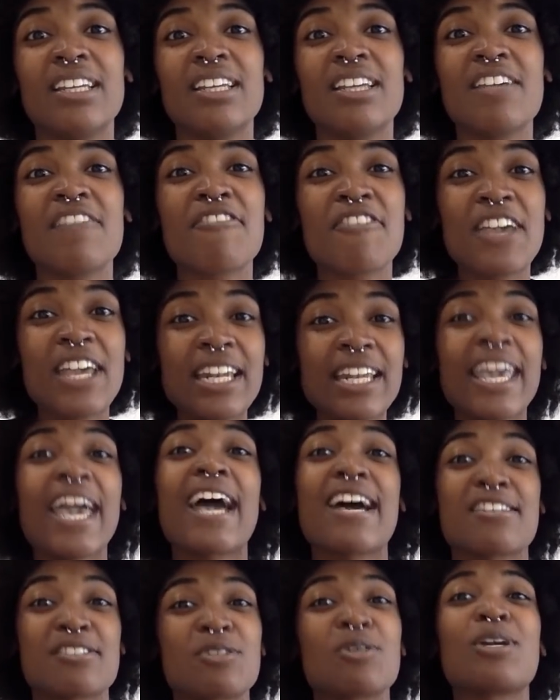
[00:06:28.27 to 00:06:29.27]
Fan
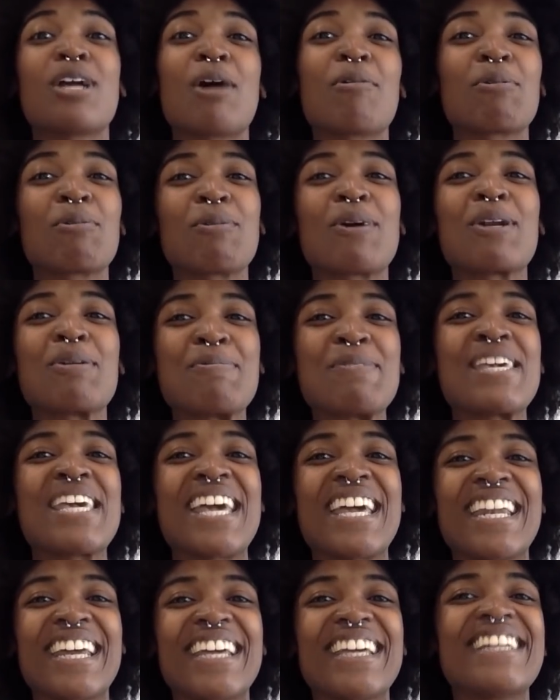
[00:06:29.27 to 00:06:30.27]
cast who y'all would want to be in
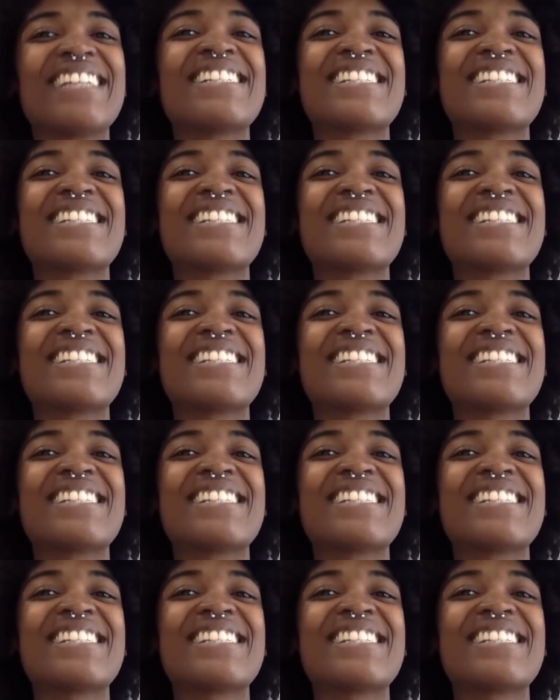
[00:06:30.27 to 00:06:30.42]
it.